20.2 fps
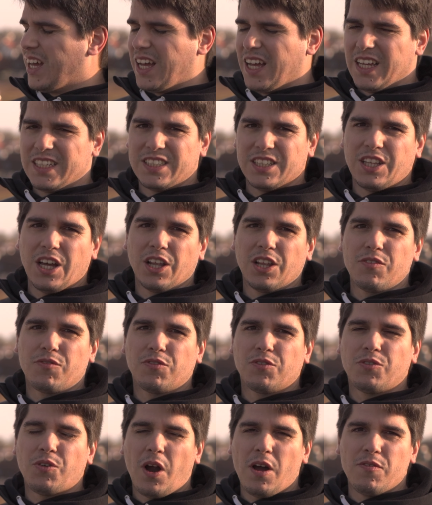as a daily
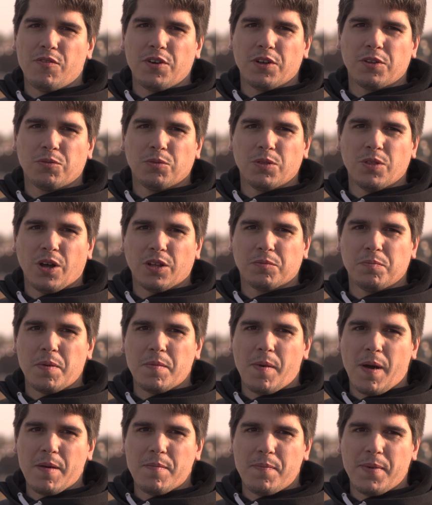driver it would not be
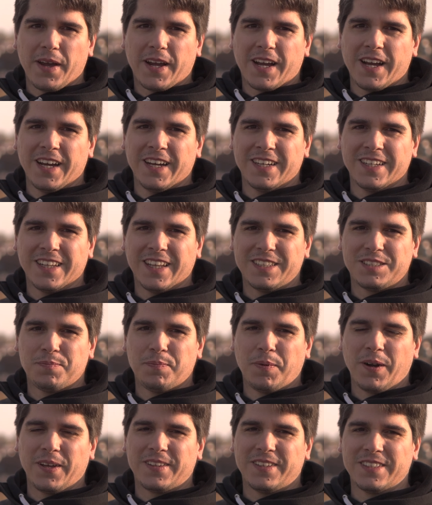my pick, let's
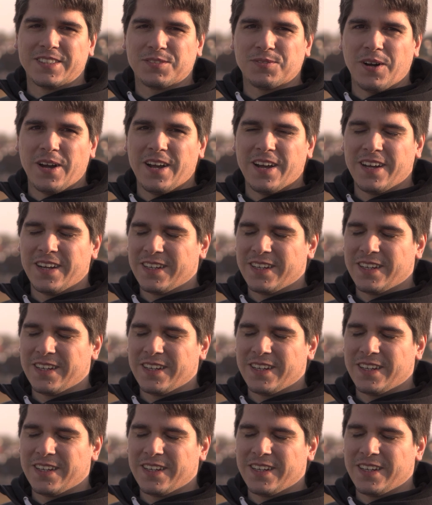put it this way.